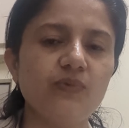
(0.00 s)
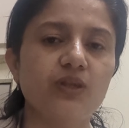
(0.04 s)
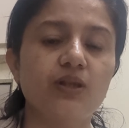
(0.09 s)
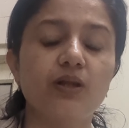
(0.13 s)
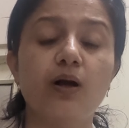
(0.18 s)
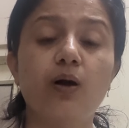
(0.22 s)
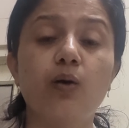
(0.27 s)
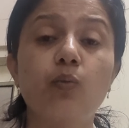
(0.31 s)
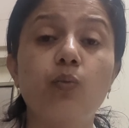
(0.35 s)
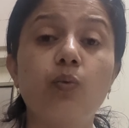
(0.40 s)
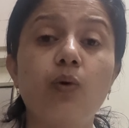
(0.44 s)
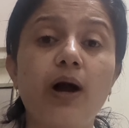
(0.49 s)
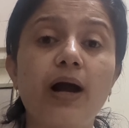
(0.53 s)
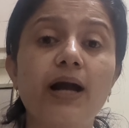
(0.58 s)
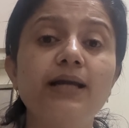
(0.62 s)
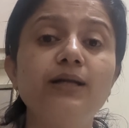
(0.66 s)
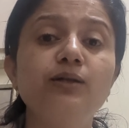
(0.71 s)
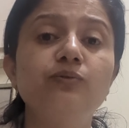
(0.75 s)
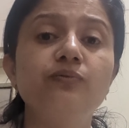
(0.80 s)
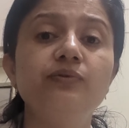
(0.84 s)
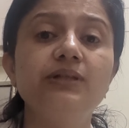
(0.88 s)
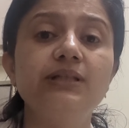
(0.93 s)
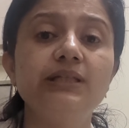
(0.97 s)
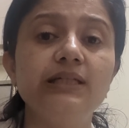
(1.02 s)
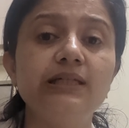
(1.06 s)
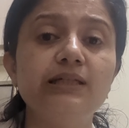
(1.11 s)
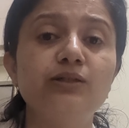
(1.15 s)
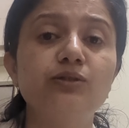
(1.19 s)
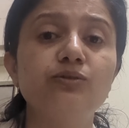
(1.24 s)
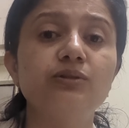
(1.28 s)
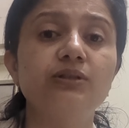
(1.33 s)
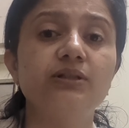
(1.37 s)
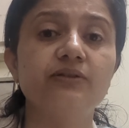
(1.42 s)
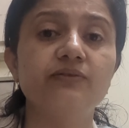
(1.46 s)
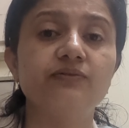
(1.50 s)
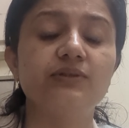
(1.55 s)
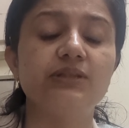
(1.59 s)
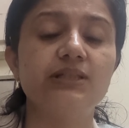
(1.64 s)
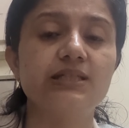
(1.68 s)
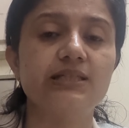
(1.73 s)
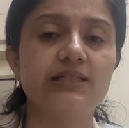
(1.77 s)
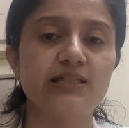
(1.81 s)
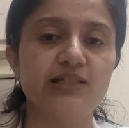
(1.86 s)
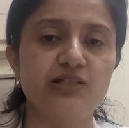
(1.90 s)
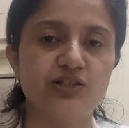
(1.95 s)
Now, why do we need to give
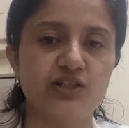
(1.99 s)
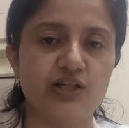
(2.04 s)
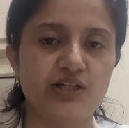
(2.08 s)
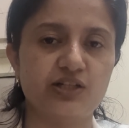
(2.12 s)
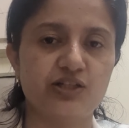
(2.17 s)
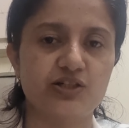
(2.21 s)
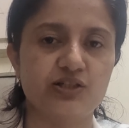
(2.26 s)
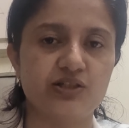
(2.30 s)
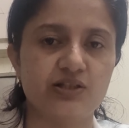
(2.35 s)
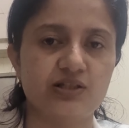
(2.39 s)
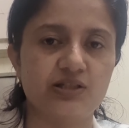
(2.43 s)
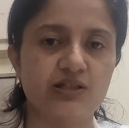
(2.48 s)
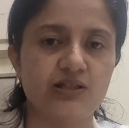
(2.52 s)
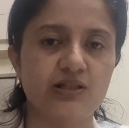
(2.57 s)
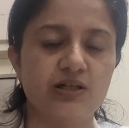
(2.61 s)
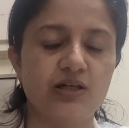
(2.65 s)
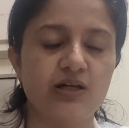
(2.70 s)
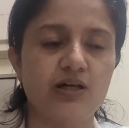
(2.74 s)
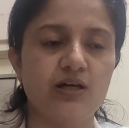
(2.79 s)
these injections?